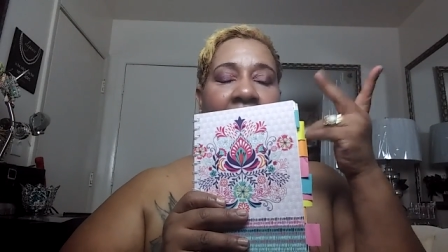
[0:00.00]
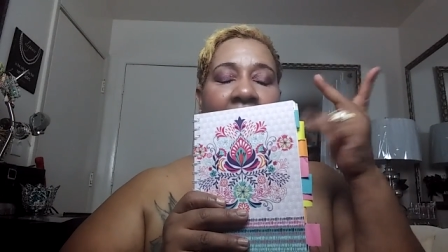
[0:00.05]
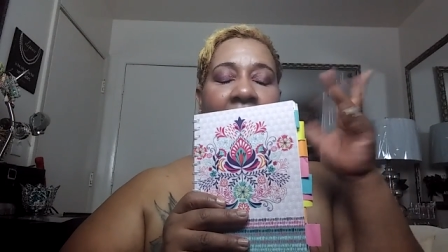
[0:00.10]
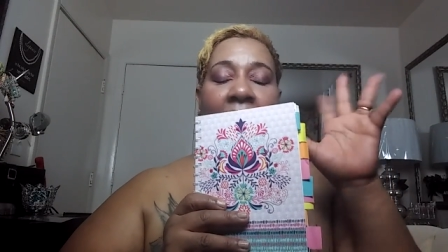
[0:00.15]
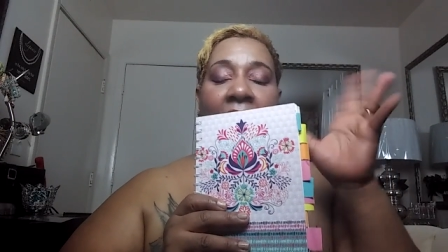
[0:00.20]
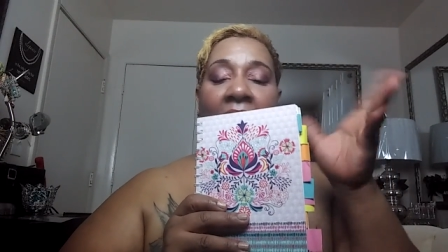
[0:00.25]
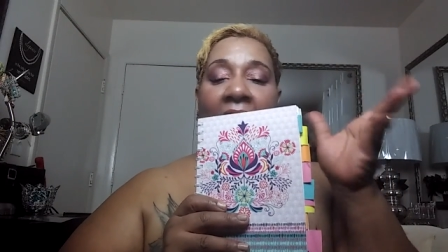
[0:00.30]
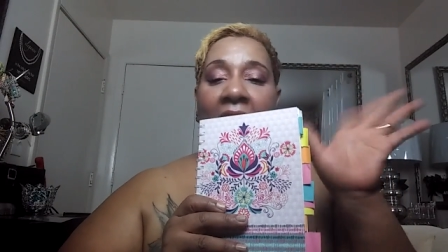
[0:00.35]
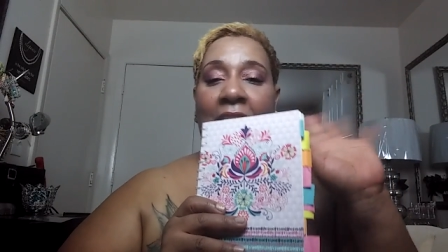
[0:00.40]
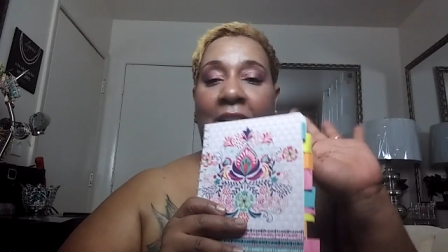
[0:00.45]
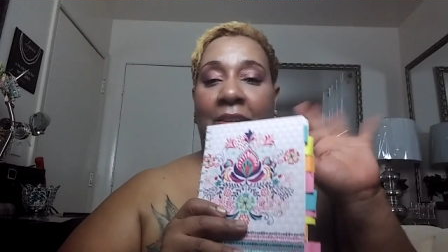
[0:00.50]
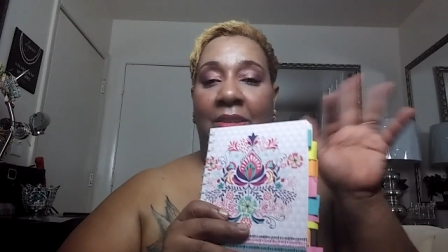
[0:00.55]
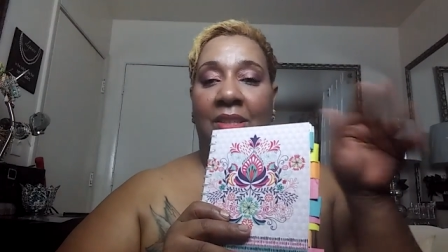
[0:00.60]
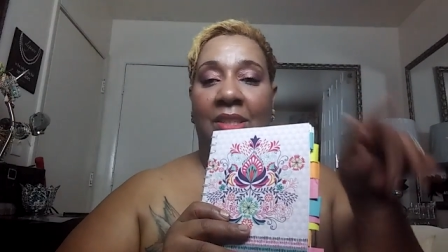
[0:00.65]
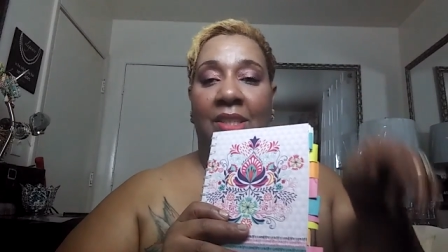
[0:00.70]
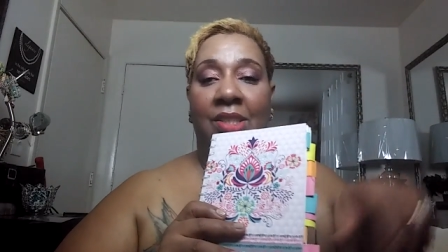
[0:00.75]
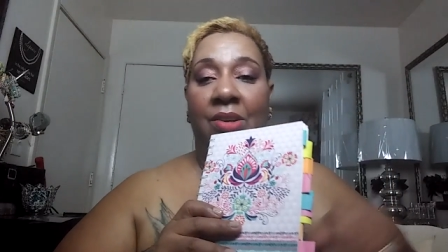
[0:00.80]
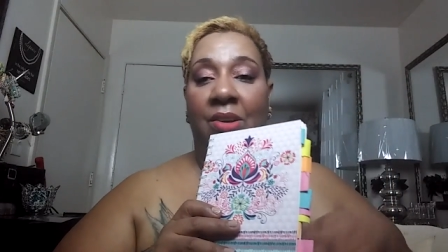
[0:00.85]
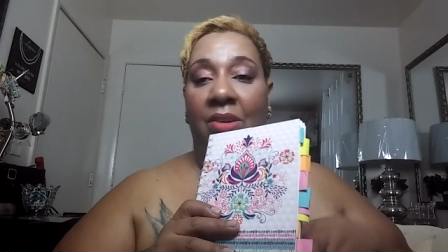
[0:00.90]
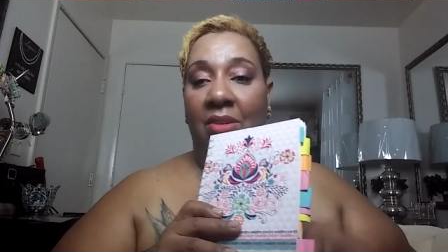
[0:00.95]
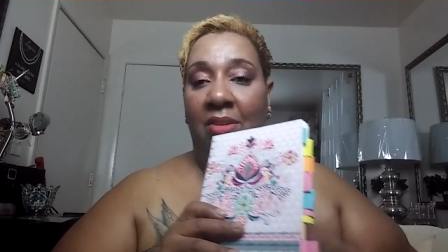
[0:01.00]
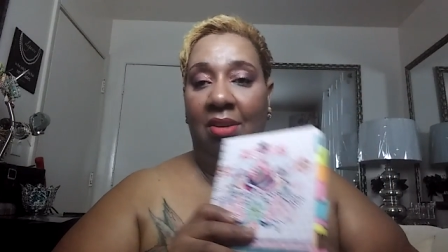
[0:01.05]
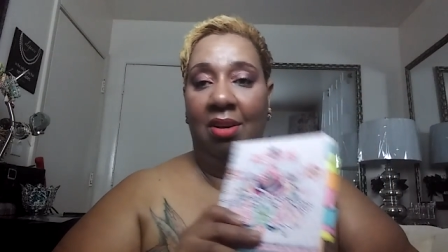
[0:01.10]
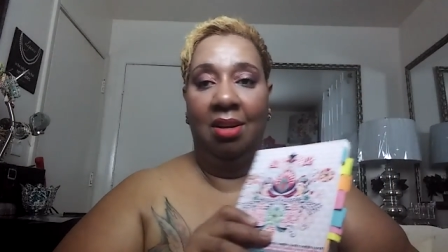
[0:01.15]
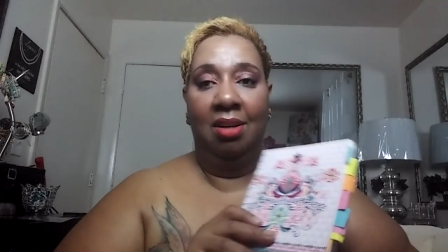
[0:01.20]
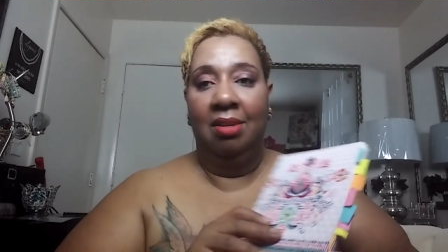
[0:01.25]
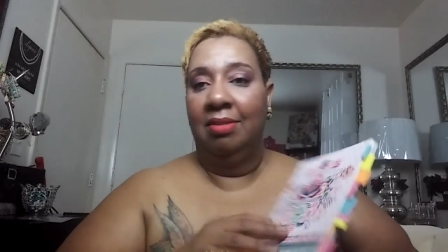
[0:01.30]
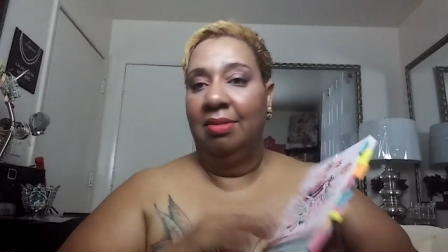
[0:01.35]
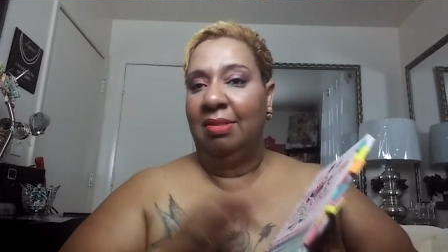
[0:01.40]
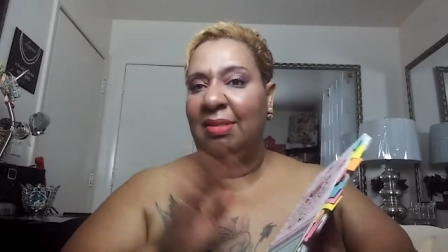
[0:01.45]
dividers
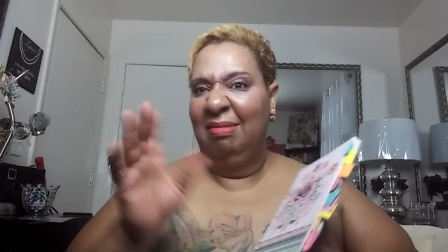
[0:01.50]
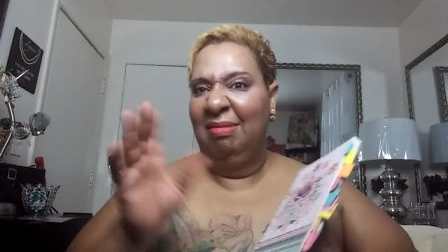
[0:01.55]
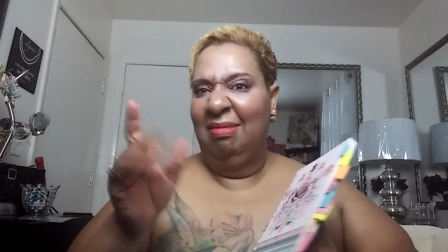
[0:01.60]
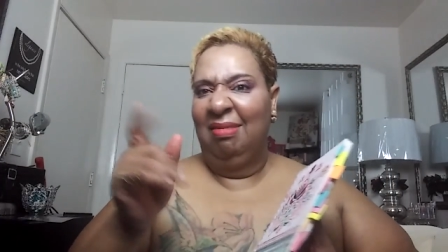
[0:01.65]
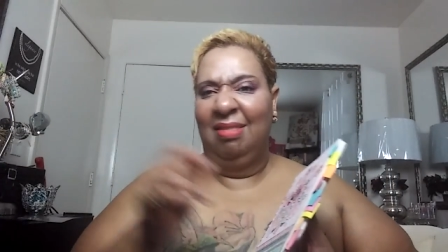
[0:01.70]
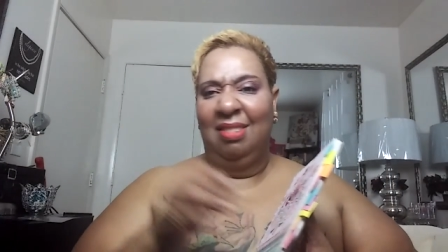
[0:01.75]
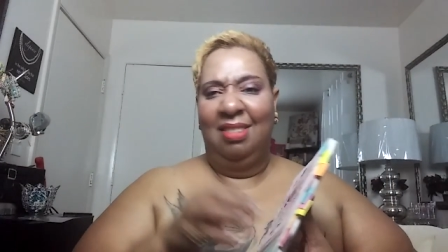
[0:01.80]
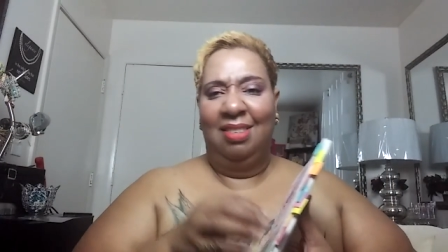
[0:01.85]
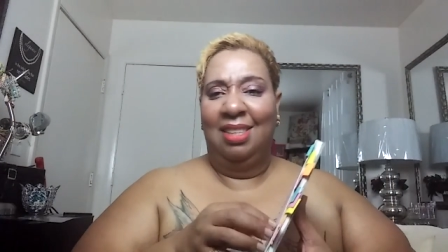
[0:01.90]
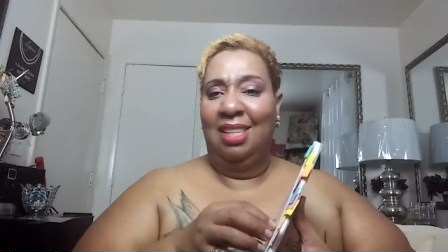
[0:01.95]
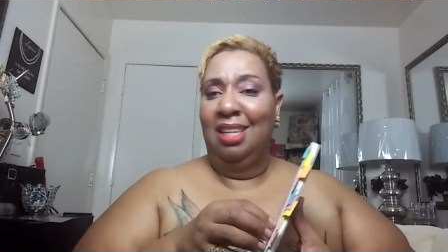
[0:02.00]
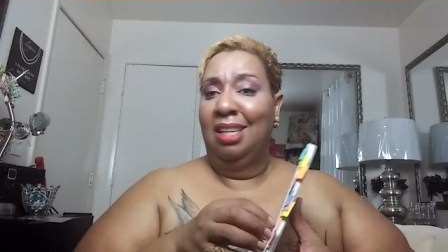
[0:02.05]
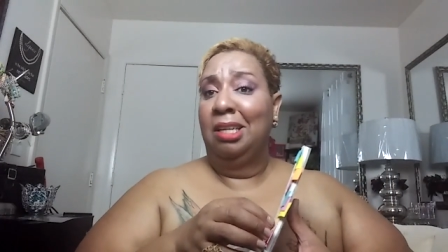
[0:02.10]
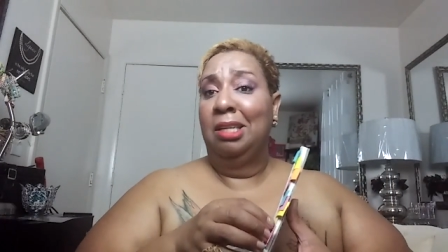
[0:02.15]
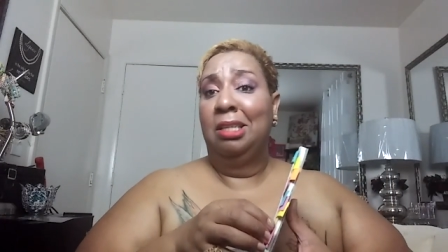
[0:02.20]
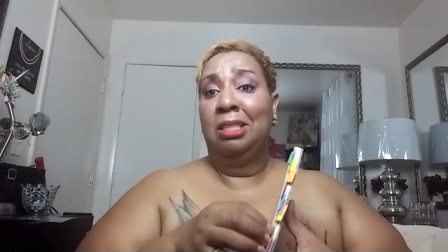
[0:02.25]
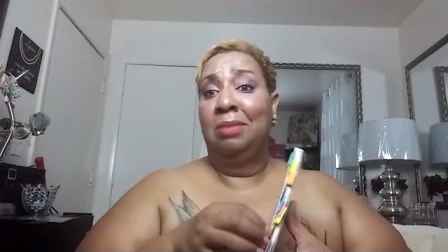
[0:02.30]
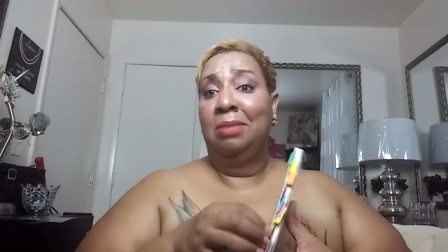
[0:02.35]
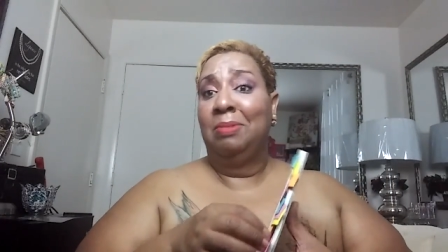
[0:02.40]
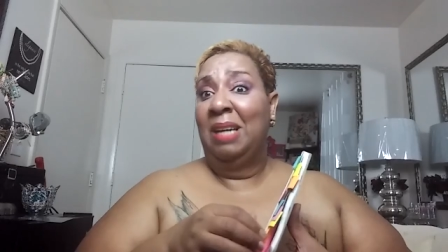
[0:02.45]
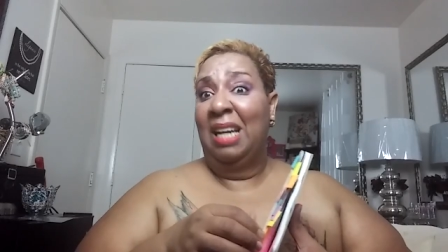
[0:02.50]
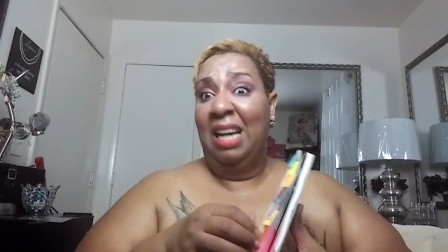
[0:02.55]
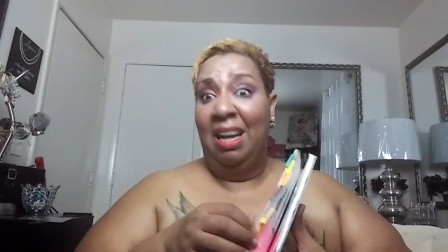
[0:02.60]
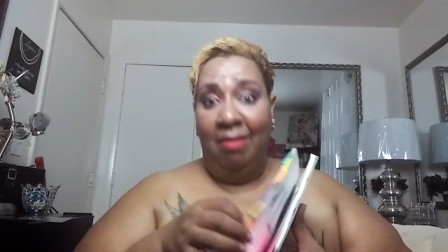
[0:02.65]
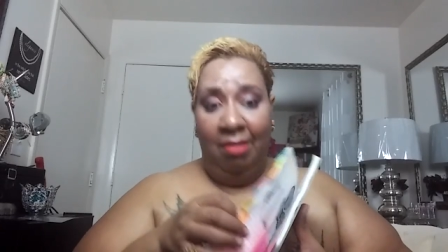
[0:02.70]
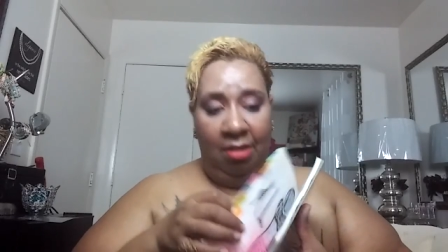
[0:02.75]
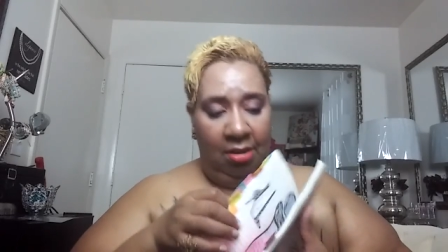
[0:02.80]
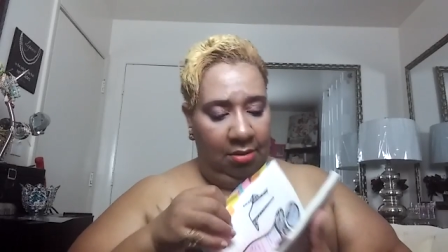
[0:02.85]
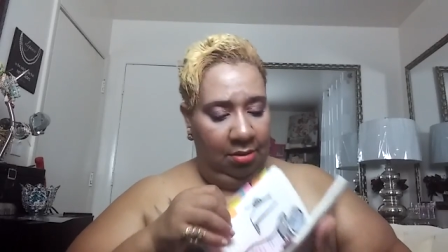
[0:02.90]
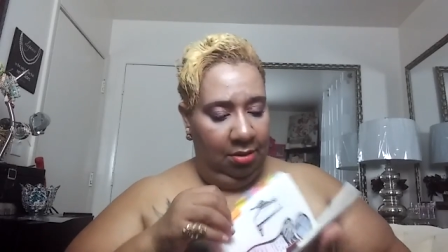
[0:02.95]
or stickers,
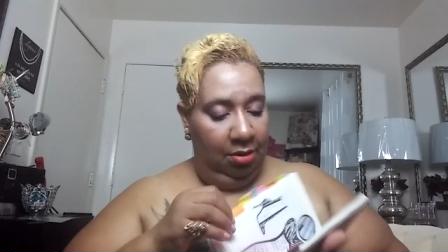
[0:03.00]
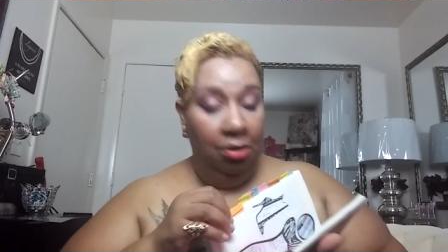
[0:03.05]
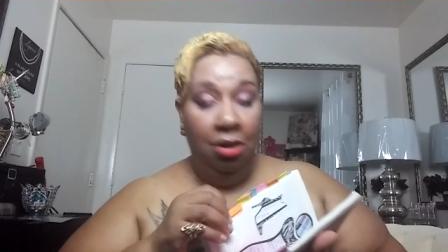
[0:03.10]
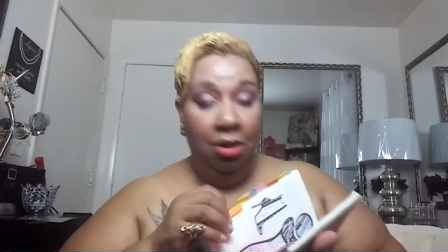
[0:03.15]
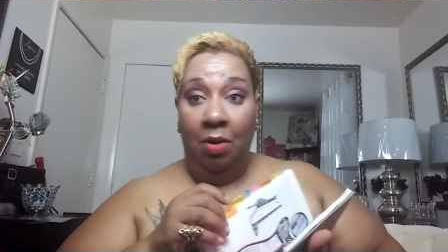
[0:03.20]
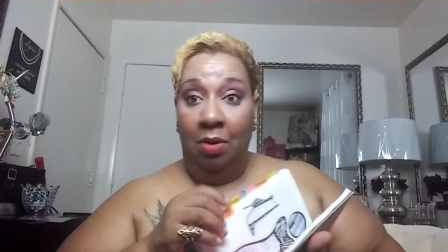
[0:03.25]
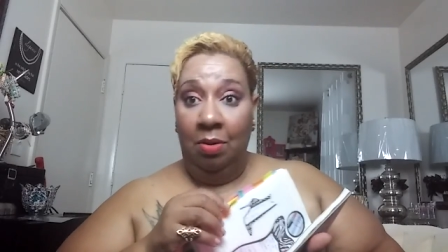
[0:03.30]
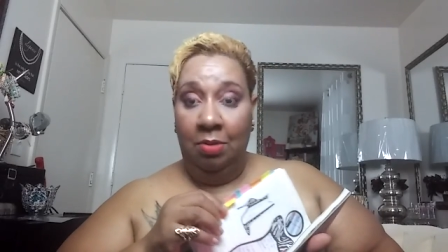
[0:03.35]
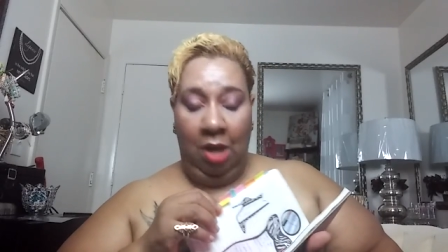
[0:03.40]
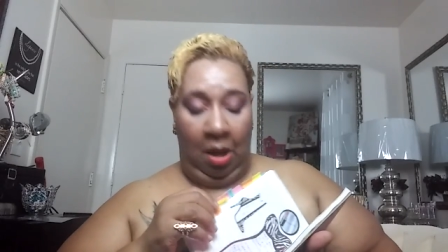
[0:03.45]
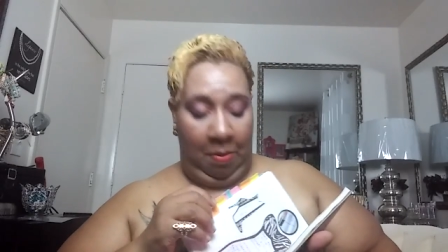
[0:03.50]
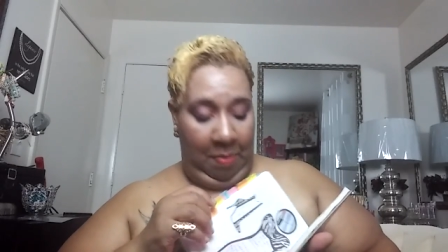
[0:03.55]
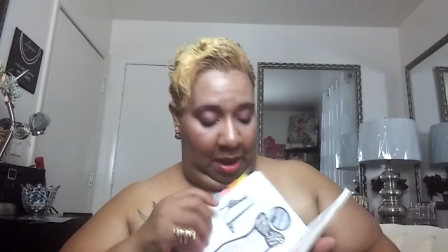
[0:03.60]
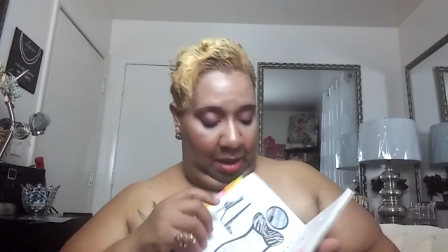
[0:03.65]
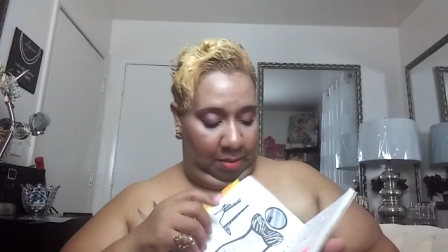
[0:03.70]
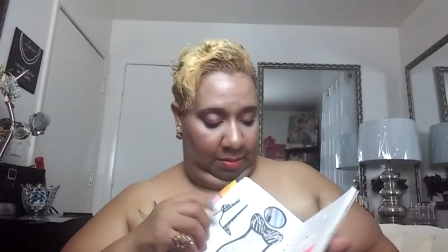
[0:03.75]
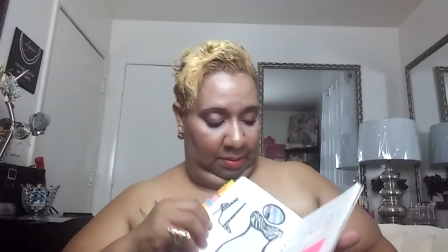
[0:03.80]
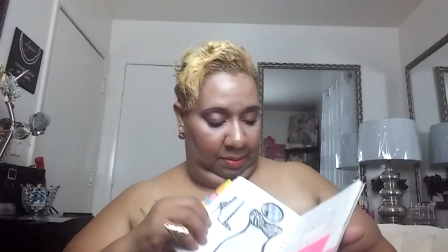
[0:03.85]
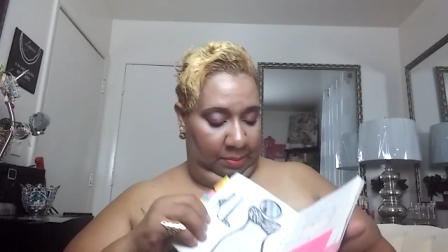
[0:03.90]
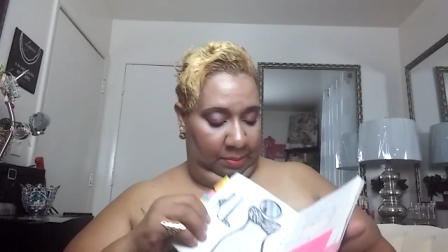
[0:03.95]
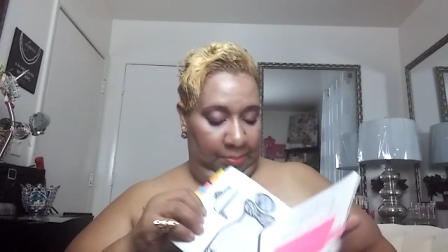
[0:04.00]
whatever. You know what I'm talking about.